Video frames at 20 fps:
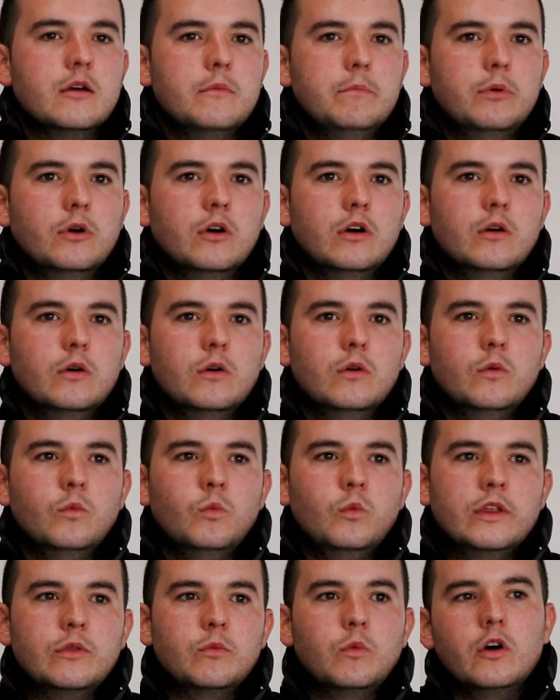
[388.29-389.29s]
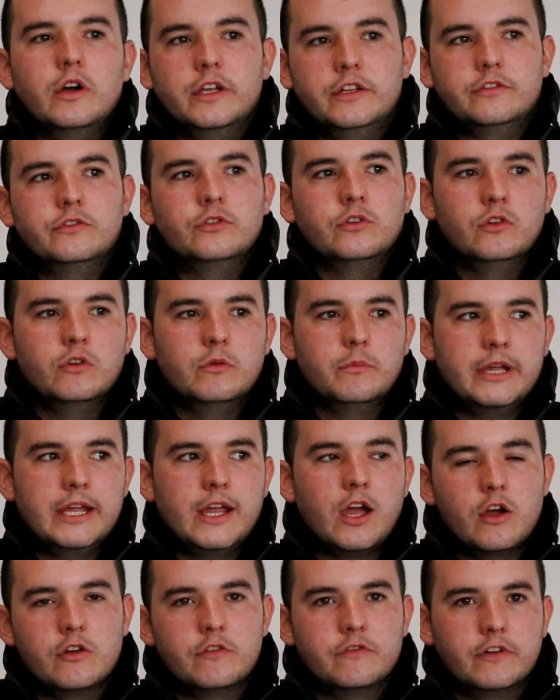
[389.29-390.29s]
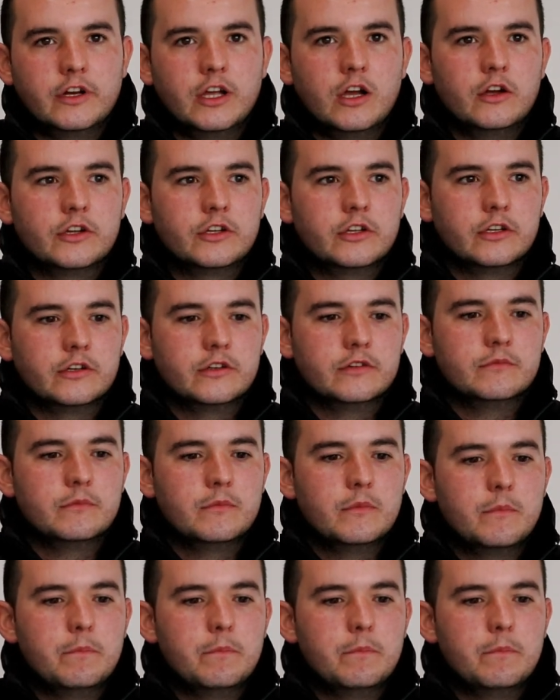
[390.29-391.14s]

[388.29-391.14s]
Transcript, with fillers: but with what he's taught me, hopefully I can